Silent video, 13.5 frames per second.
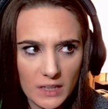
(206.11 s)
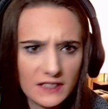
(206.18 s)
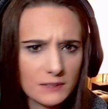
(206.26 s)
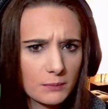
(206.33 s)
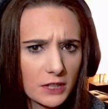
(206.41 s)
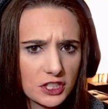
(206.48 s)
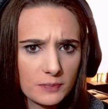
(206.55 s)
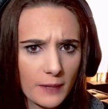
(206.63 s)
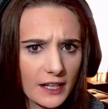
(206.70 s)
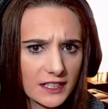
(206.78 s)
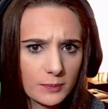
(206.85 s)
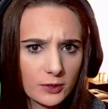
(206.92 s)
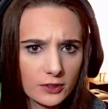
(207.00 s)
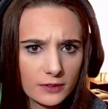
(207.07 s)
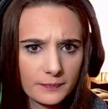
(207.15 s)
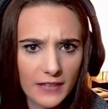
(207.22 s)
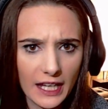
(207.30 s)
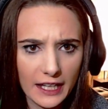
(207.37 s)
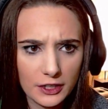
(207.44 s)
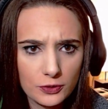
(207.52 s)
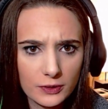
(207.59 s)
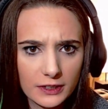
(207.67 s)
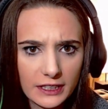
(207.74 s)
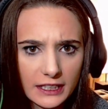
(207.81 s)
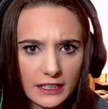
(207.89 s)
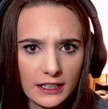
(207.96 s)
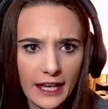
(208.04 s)
as much as possible,
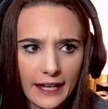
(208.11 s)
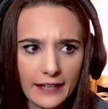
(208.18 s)
actually.